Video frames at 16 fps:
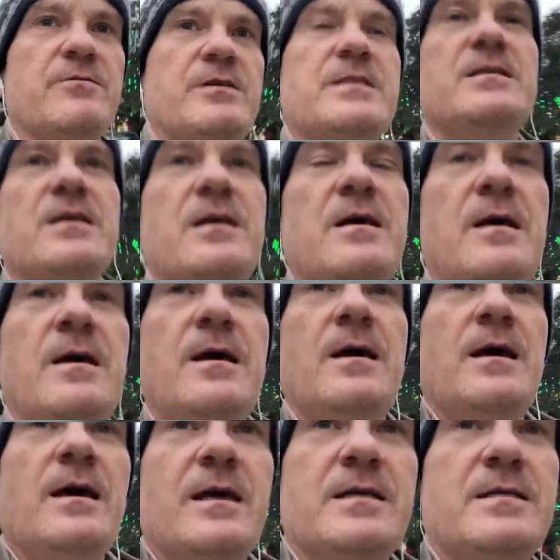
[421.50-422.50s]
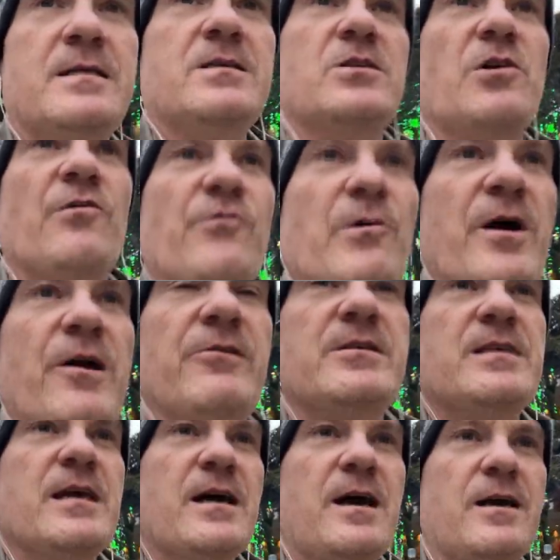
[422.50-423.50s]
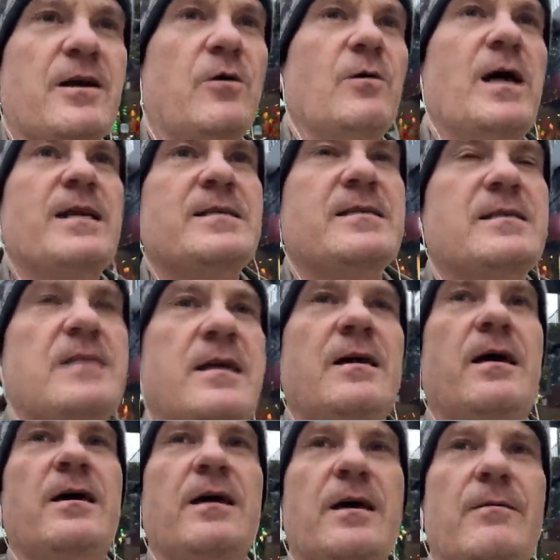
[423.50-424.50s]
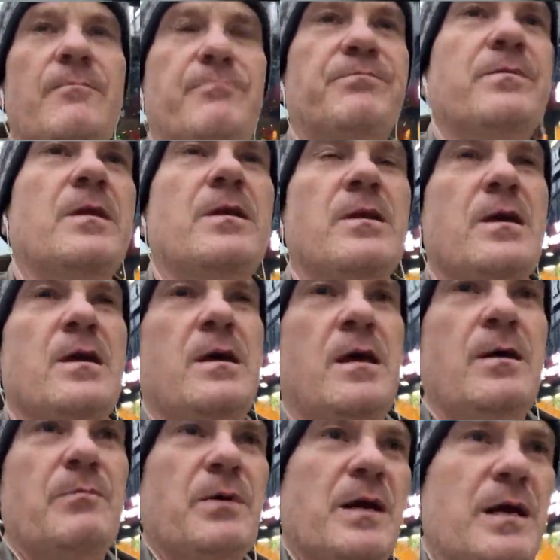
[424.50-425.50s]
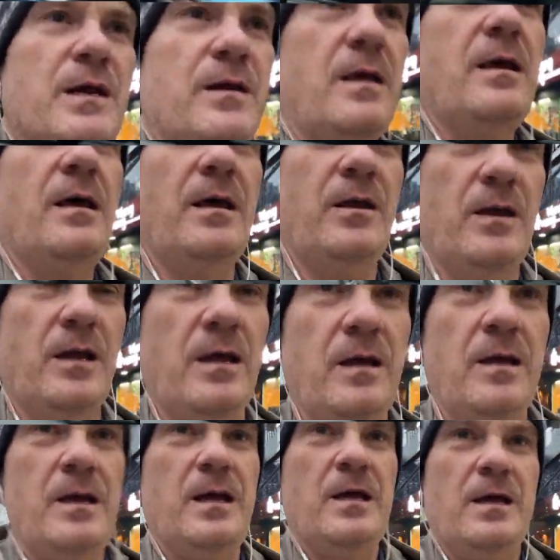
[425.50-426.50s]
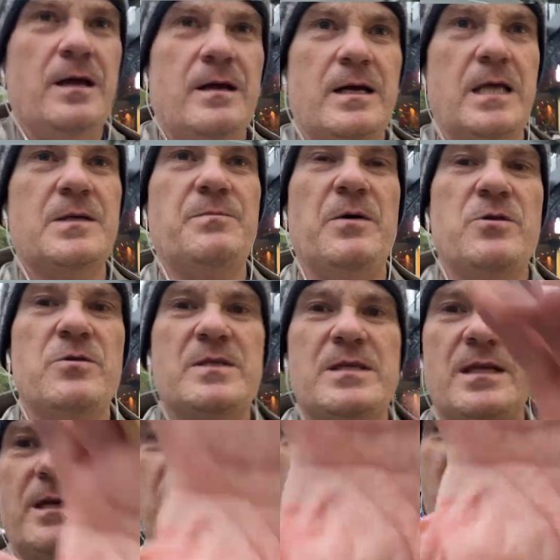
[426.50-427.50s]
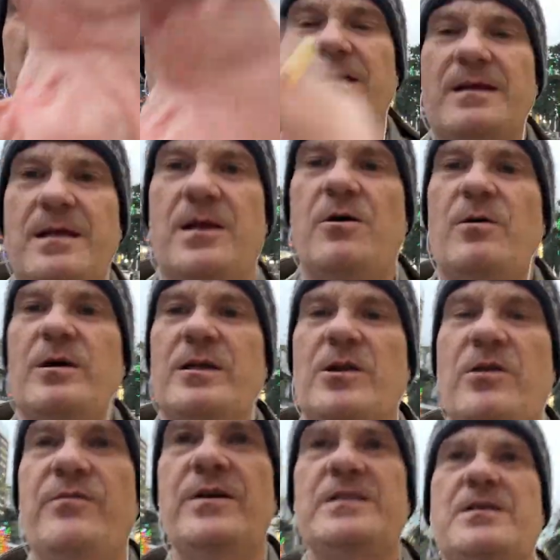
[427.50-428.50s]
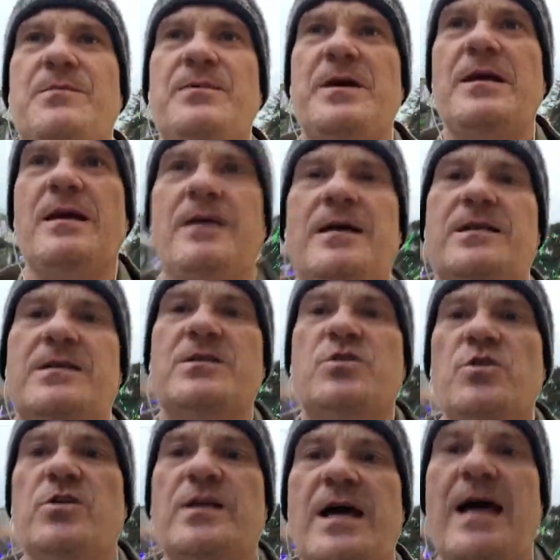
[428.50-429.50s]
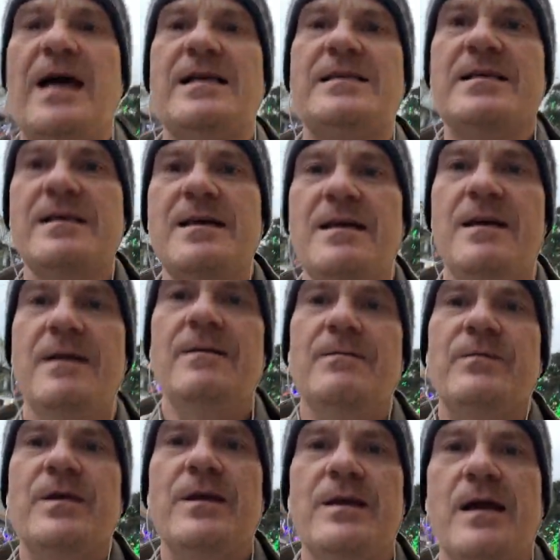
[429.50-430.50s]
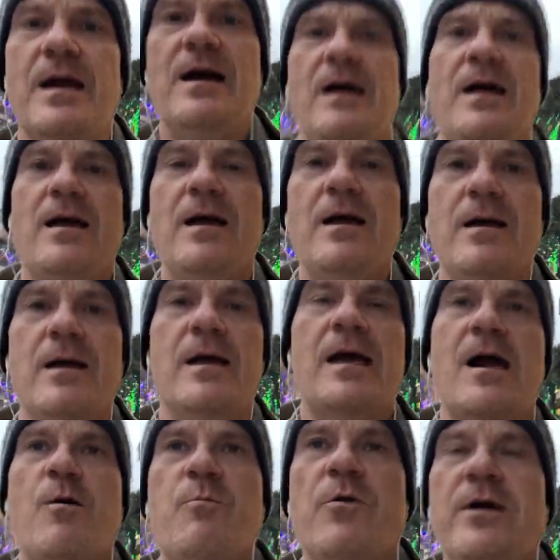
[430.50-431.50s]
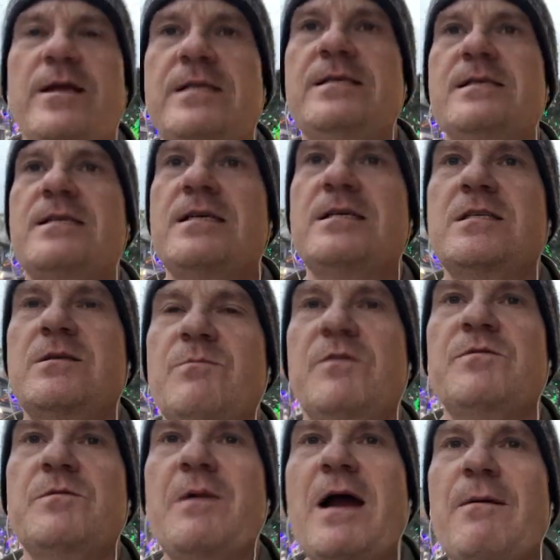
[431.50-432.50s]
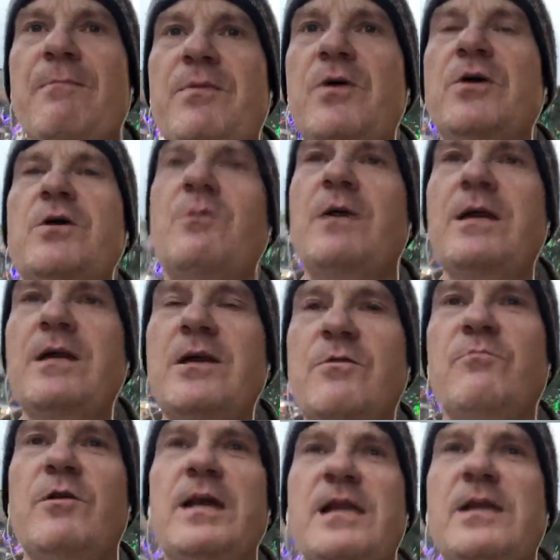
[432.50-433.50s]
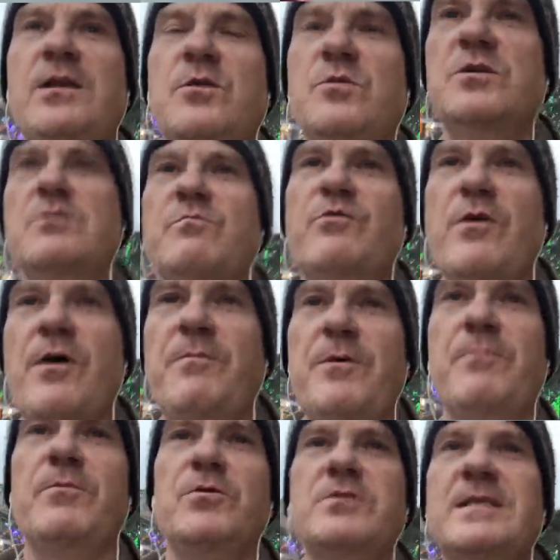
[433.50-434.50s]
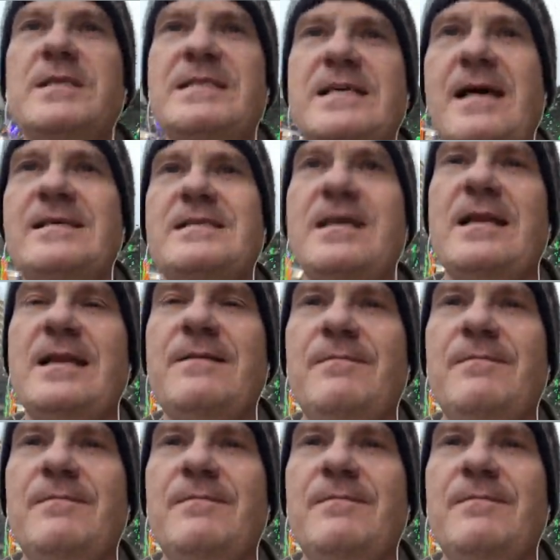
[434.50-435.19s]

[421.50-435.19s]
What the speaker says: it's the software, it's the iOS being, I suppose, I'd love it to be as good as the operating system of the MacBook, where you can really do some proper multitasking